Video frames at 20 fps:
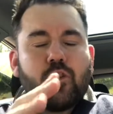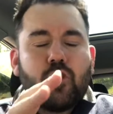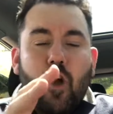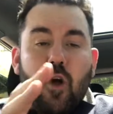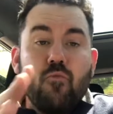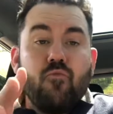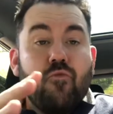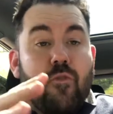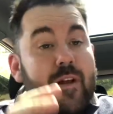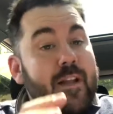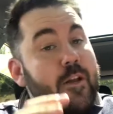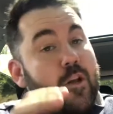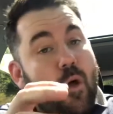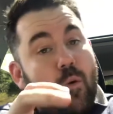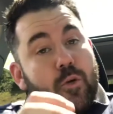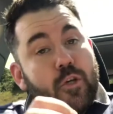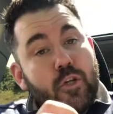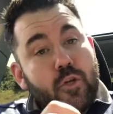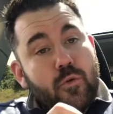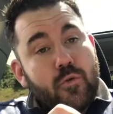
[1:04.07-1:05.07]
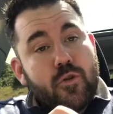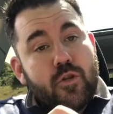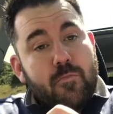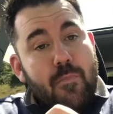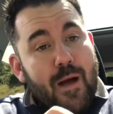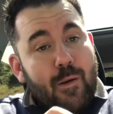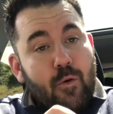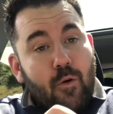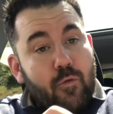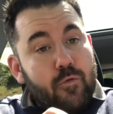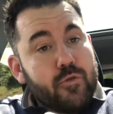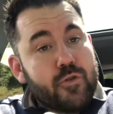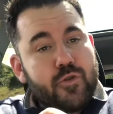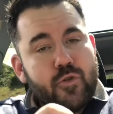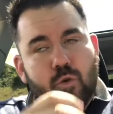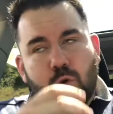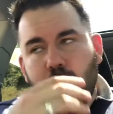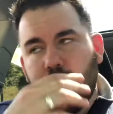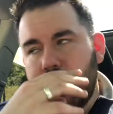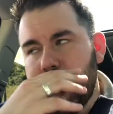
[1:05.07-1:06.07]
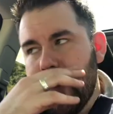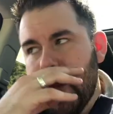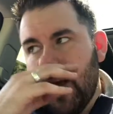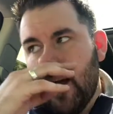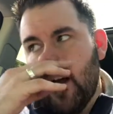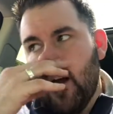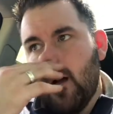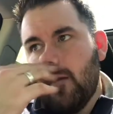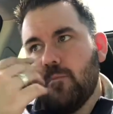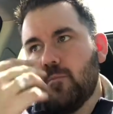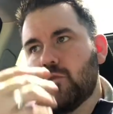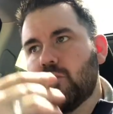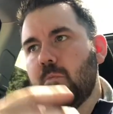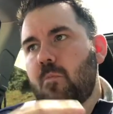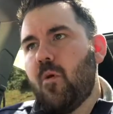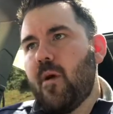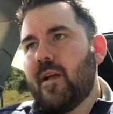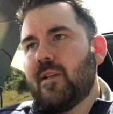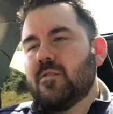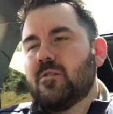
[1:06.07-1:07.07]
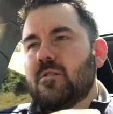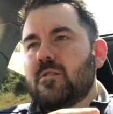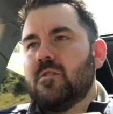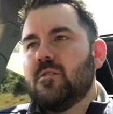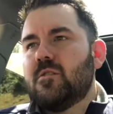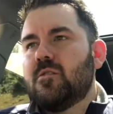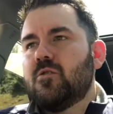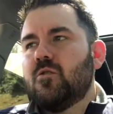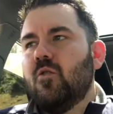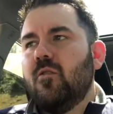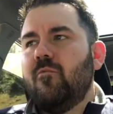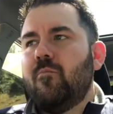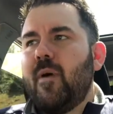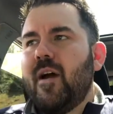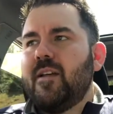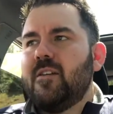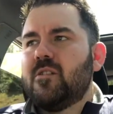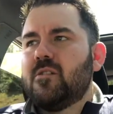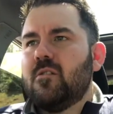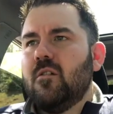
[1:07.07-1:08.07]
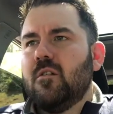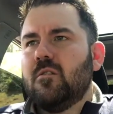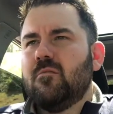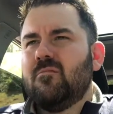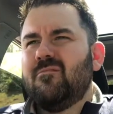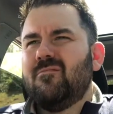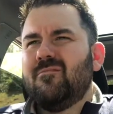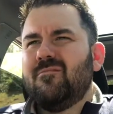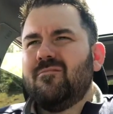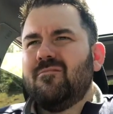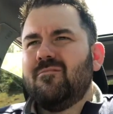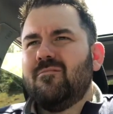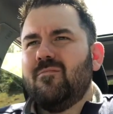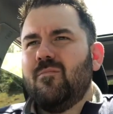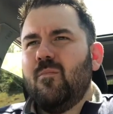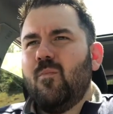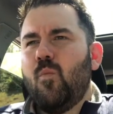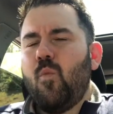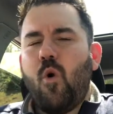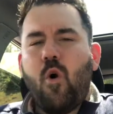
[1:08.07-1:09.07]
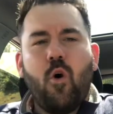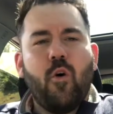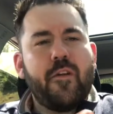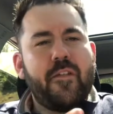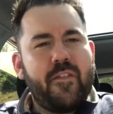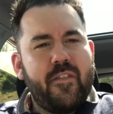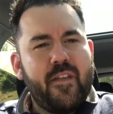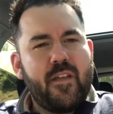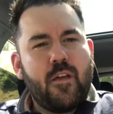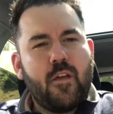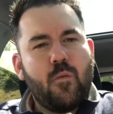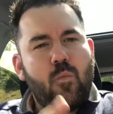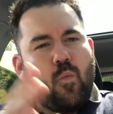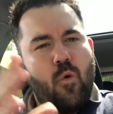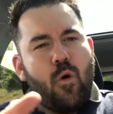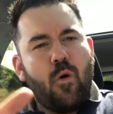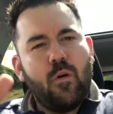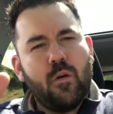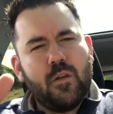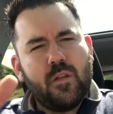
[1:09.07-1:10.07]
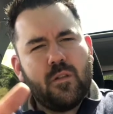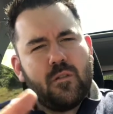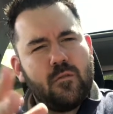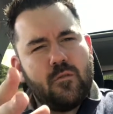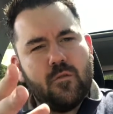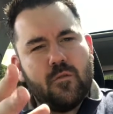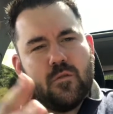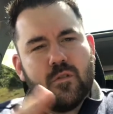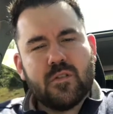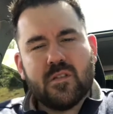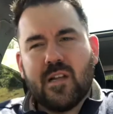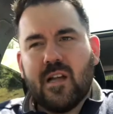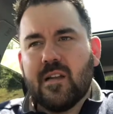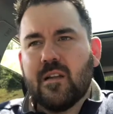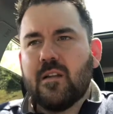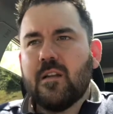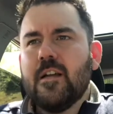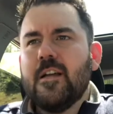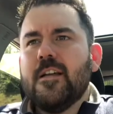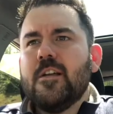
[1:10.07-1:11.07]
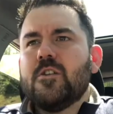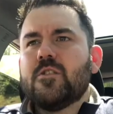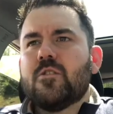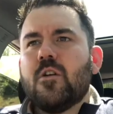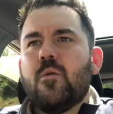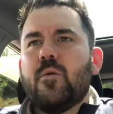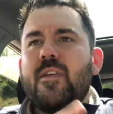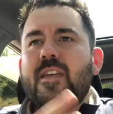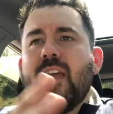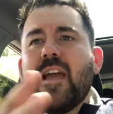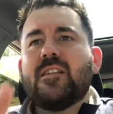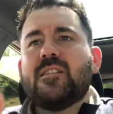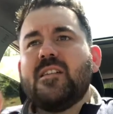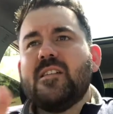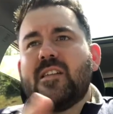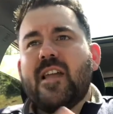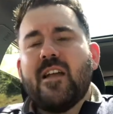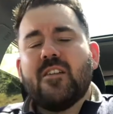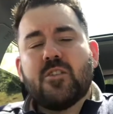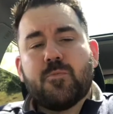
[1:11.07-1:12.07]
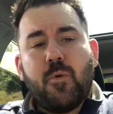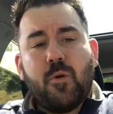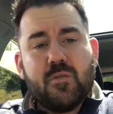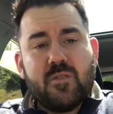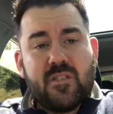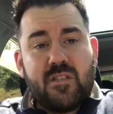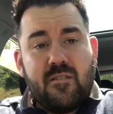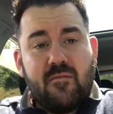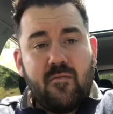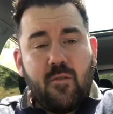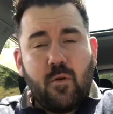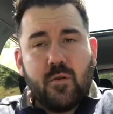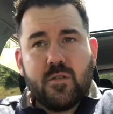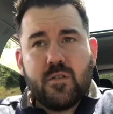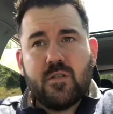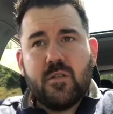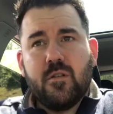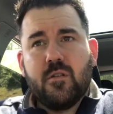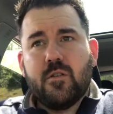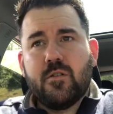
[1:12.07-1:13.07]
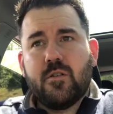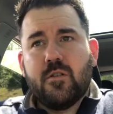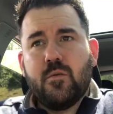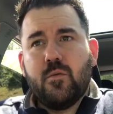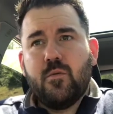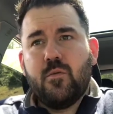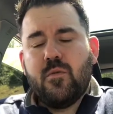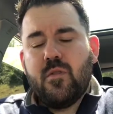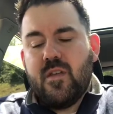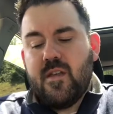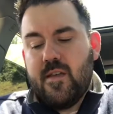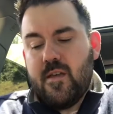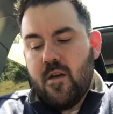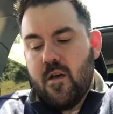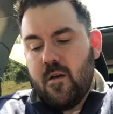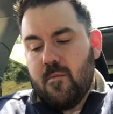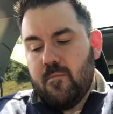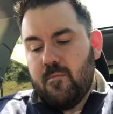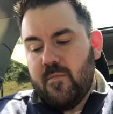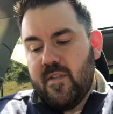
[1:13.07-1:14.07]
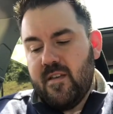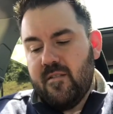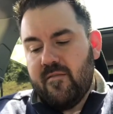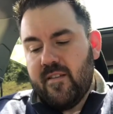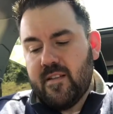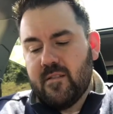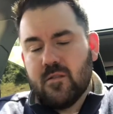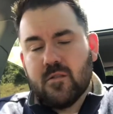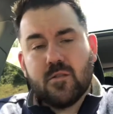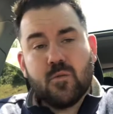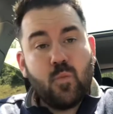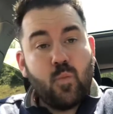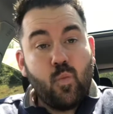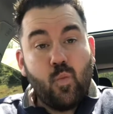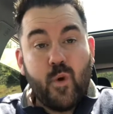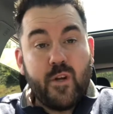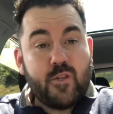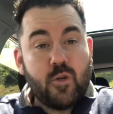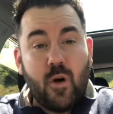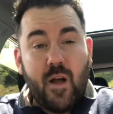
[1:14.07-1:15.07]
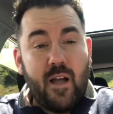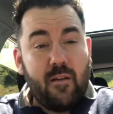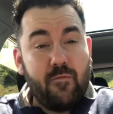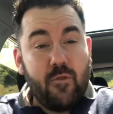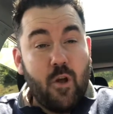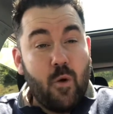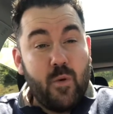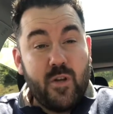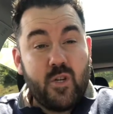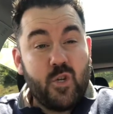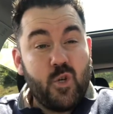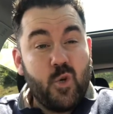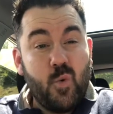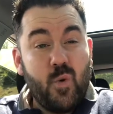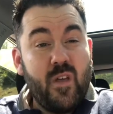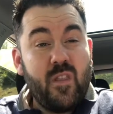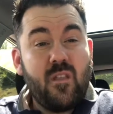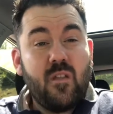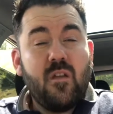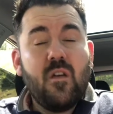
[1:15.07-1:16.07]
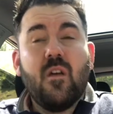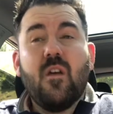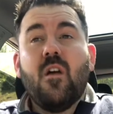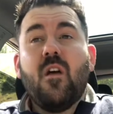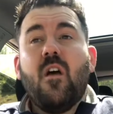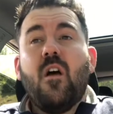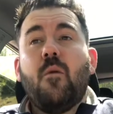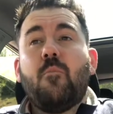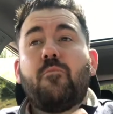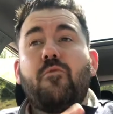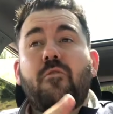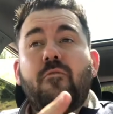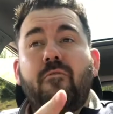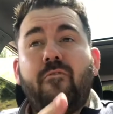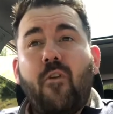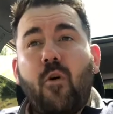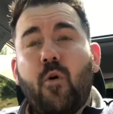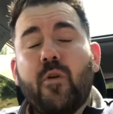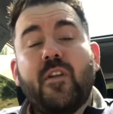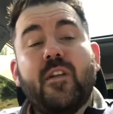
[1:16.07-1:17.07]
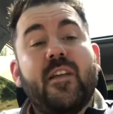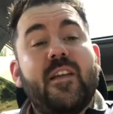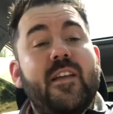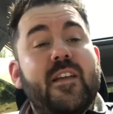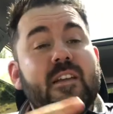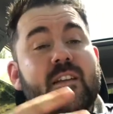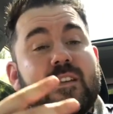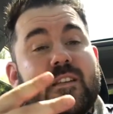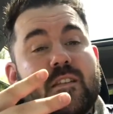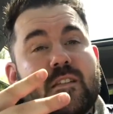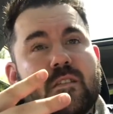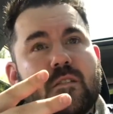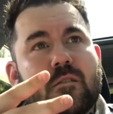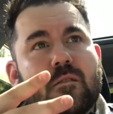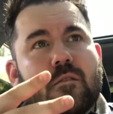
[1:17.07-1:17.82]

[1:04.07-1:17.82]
I don't really know a huge amount on the story, so my answer is sort of based on what I think and what I understand. So yes, he's getting sponsored invites to the events, which I have no issue with, providing he's